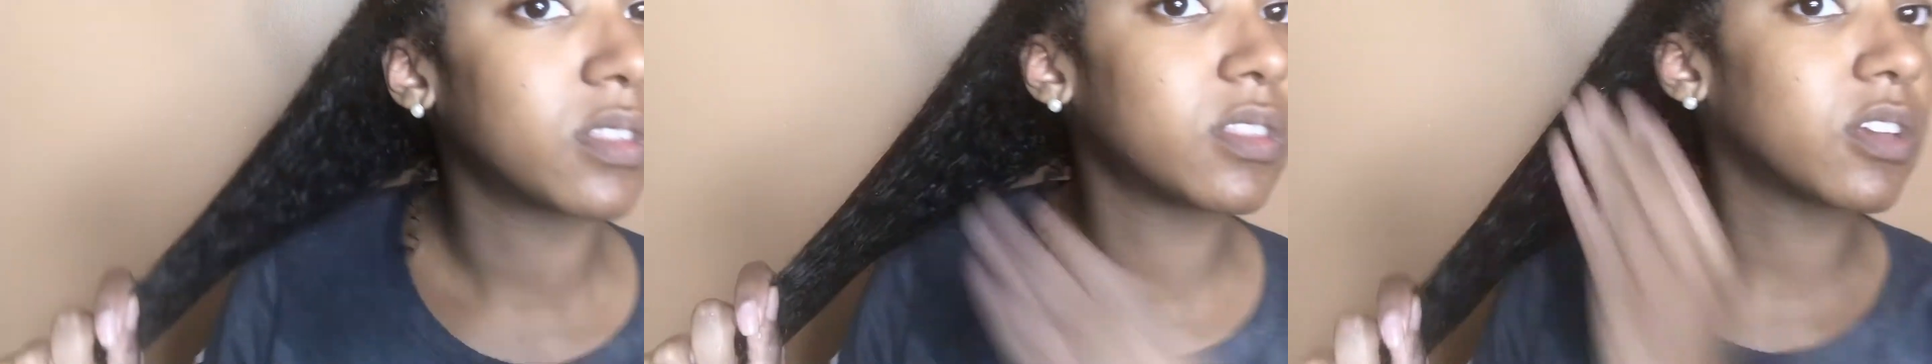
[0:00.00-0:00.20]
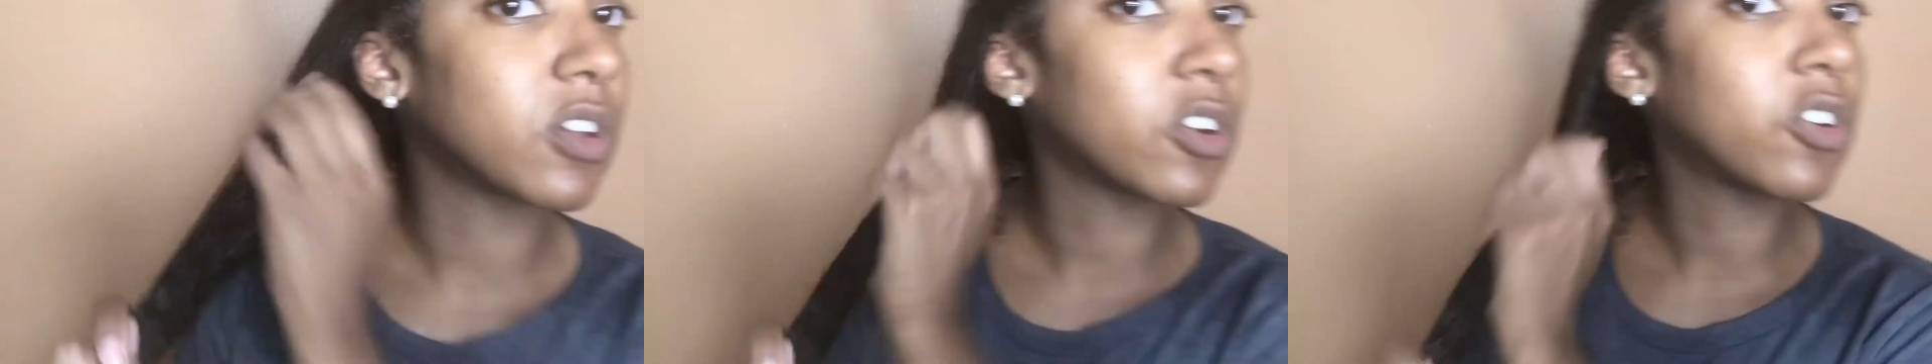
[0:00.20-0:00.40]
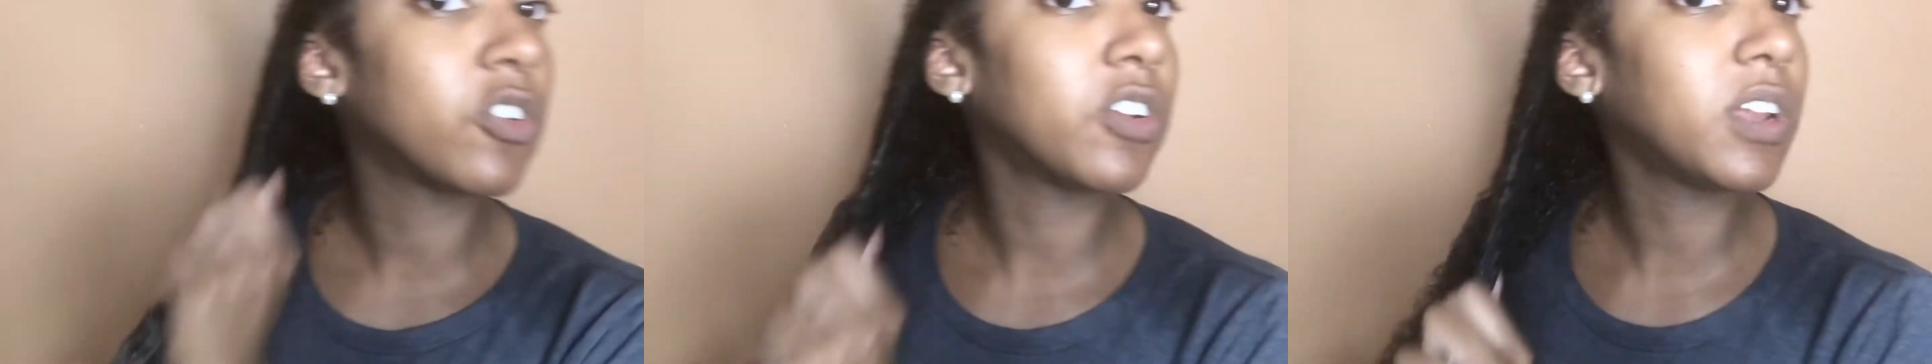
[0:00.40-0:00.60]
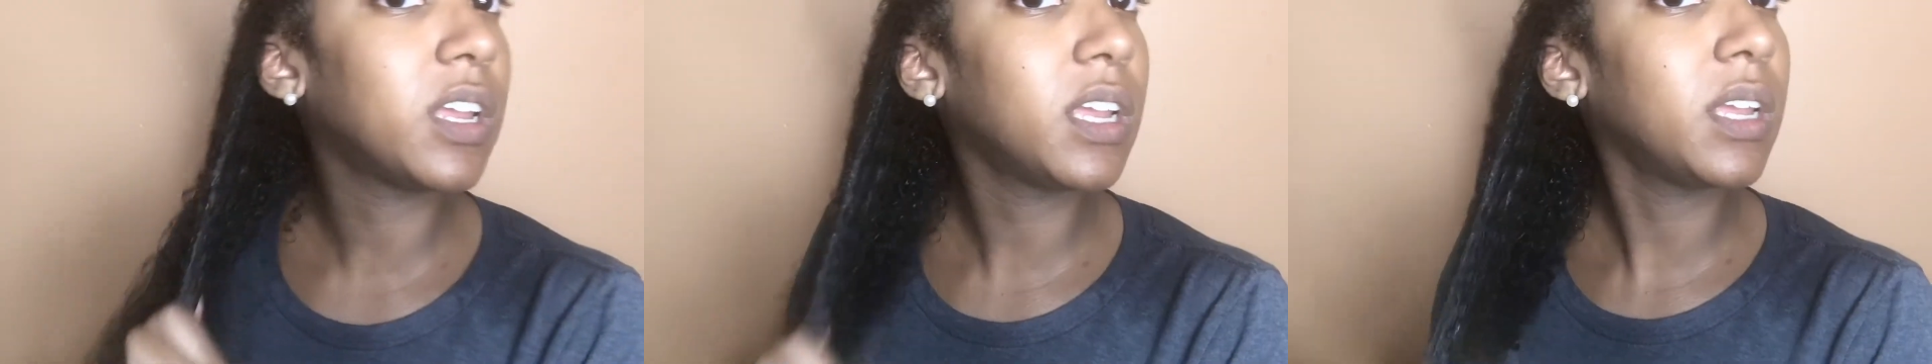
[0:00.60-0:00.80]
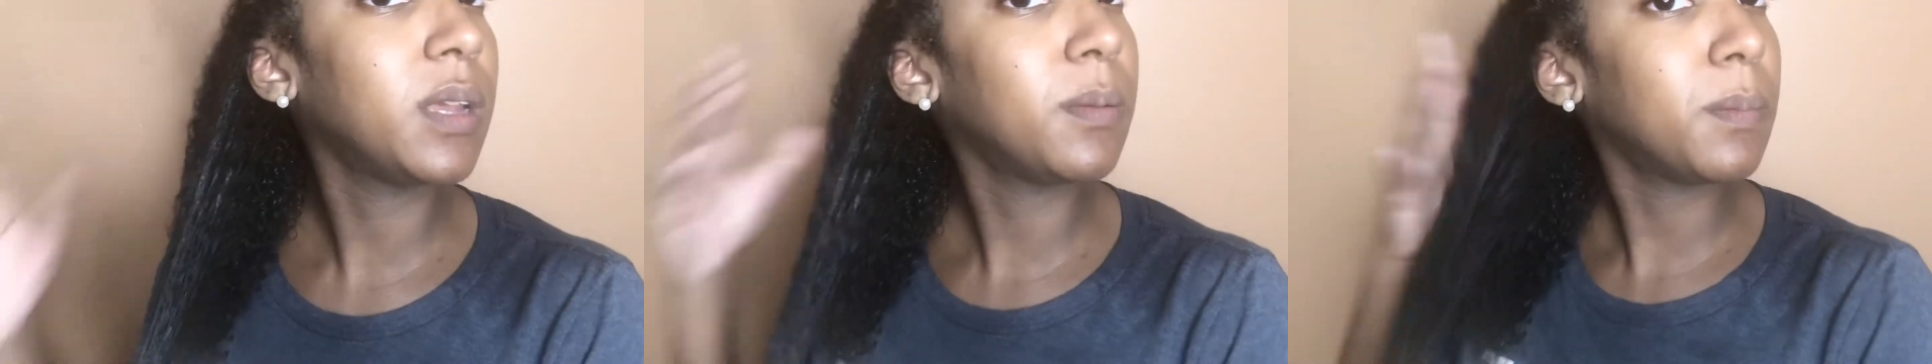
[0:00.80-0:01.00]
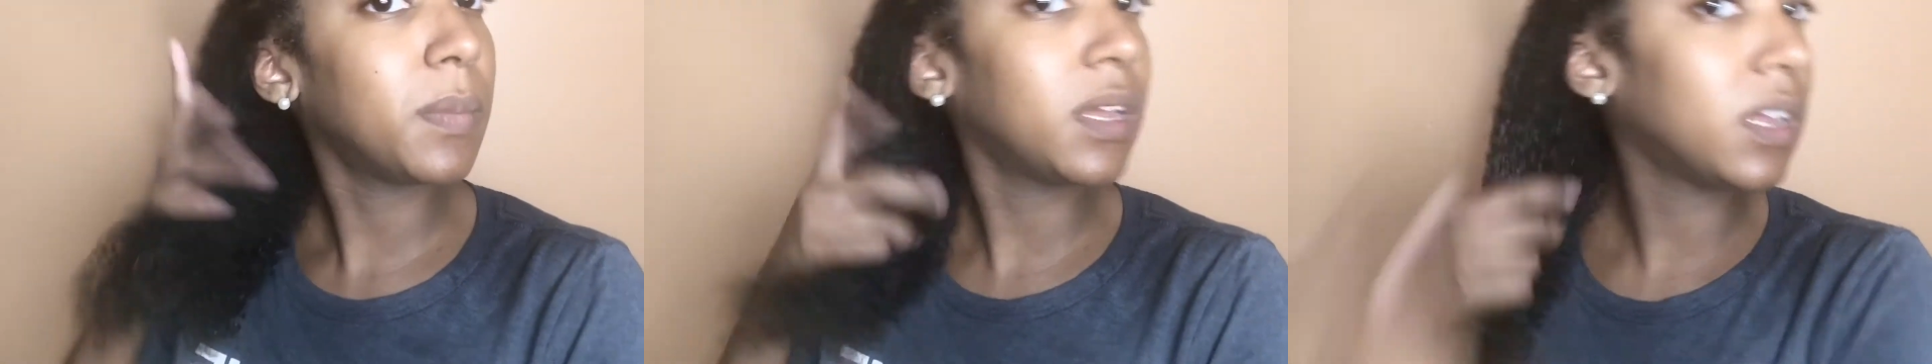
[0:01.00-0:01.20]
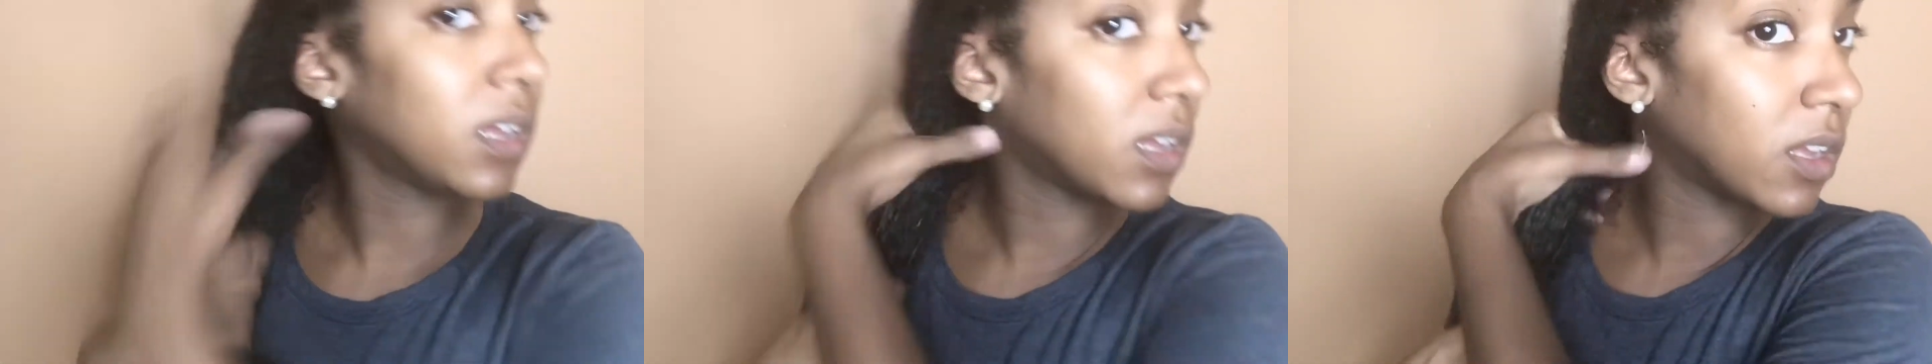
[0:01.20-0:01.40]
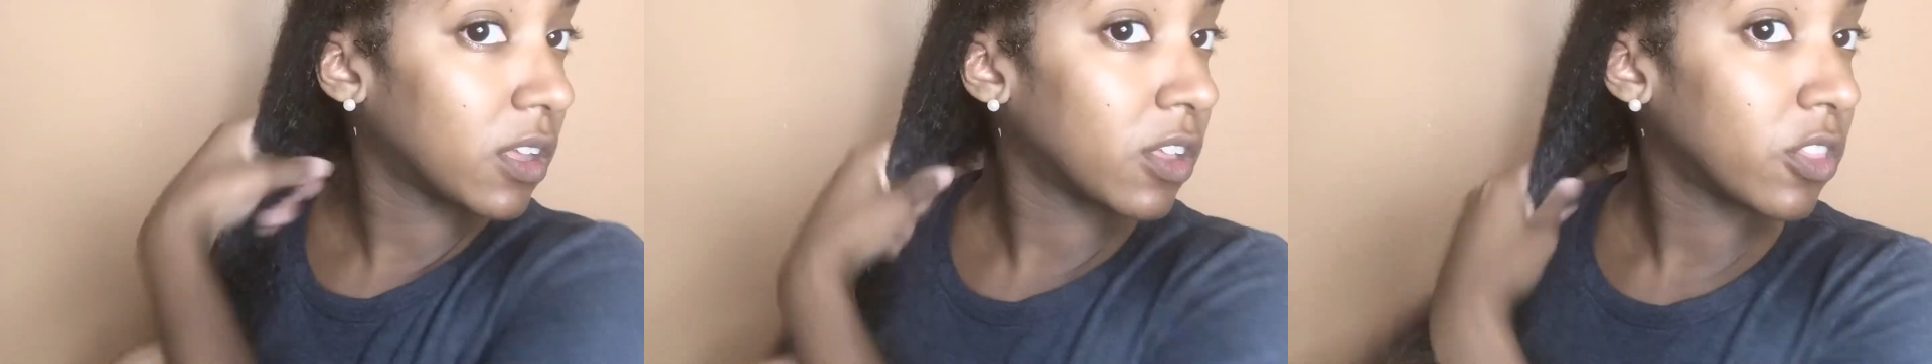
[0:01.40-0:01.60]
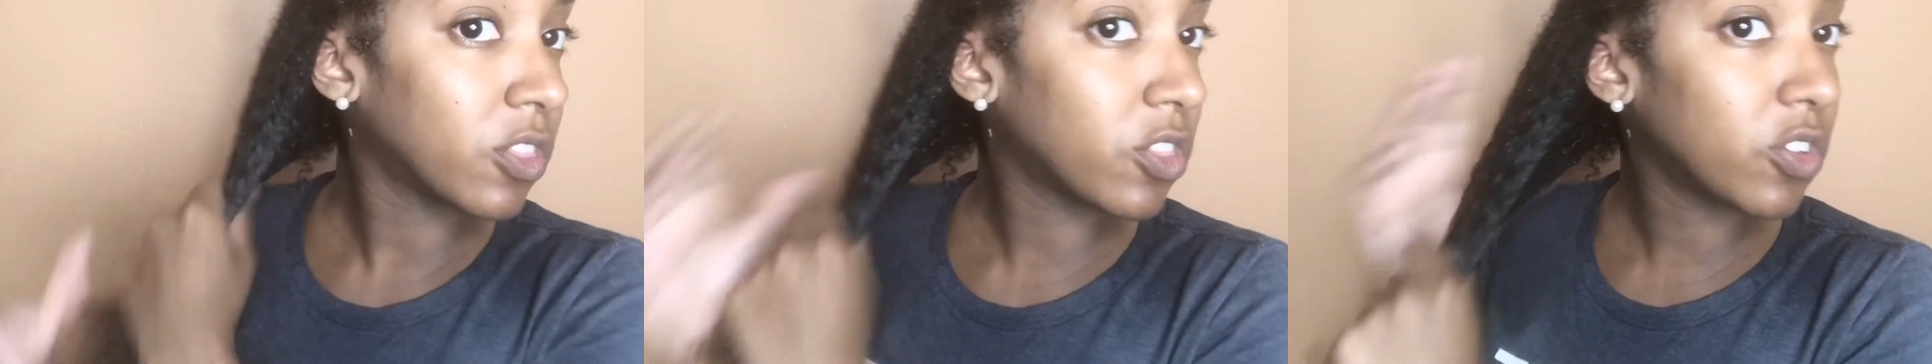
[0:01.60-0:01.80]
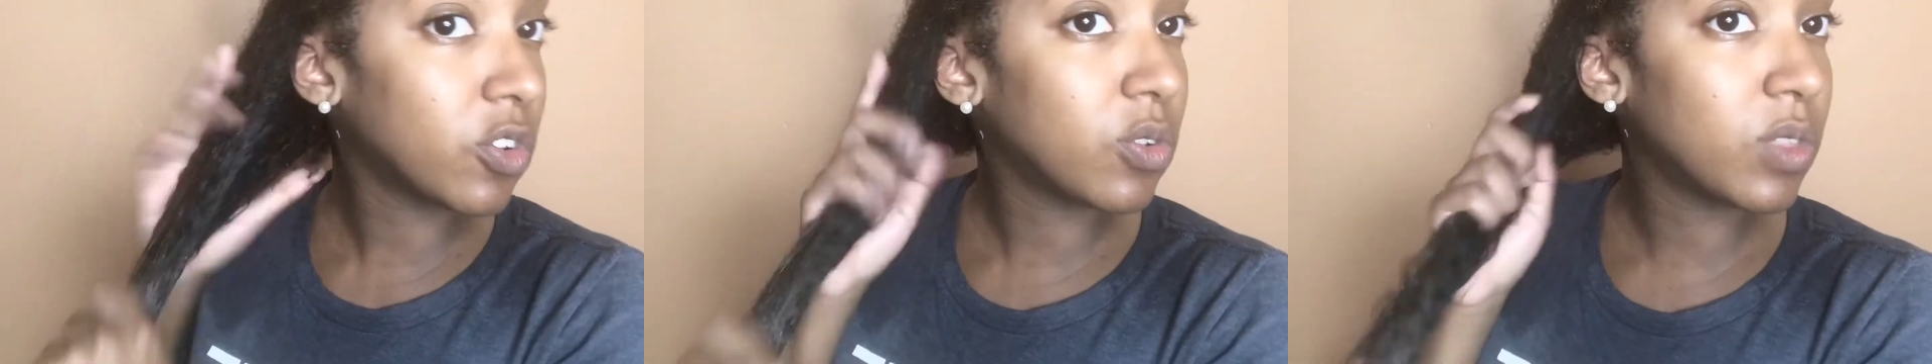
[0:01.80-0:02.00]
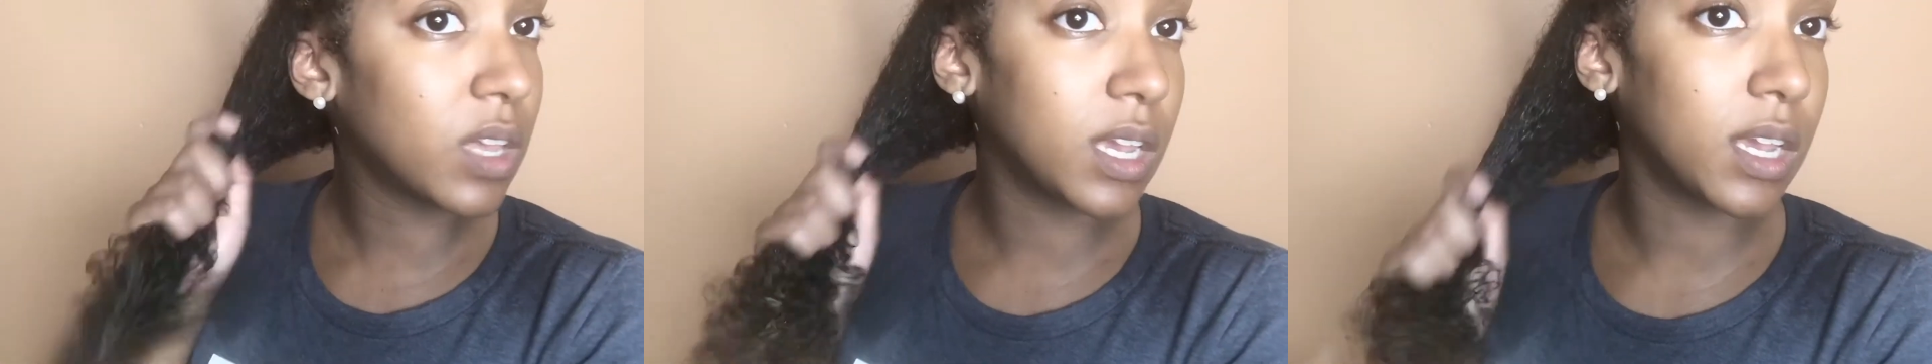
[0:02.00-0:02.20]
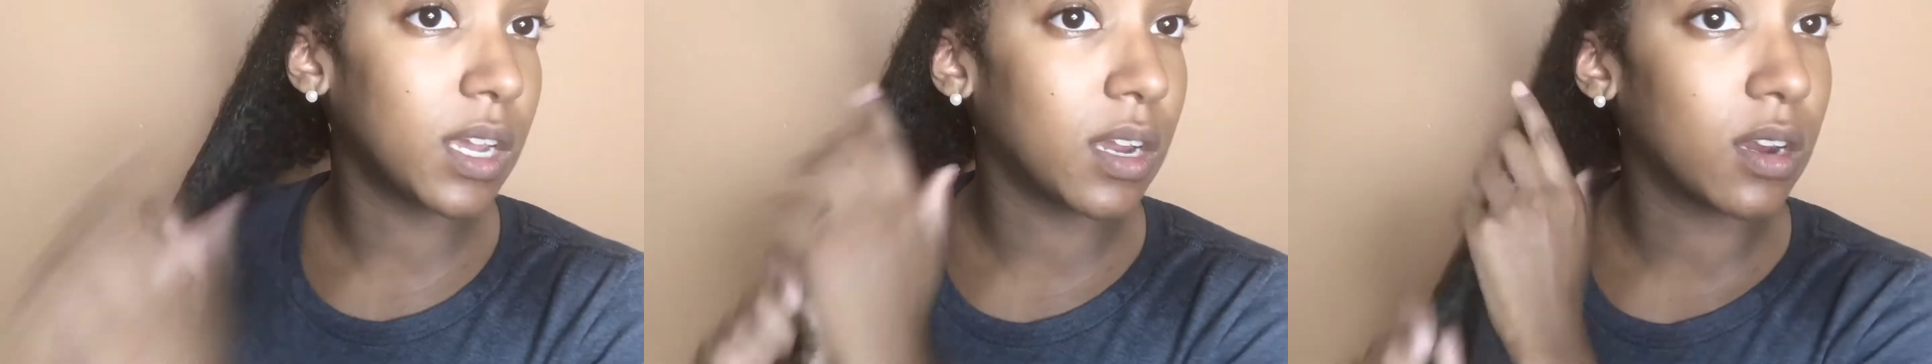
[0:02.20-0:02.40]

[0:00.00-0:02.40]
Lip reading: the cream through the hair.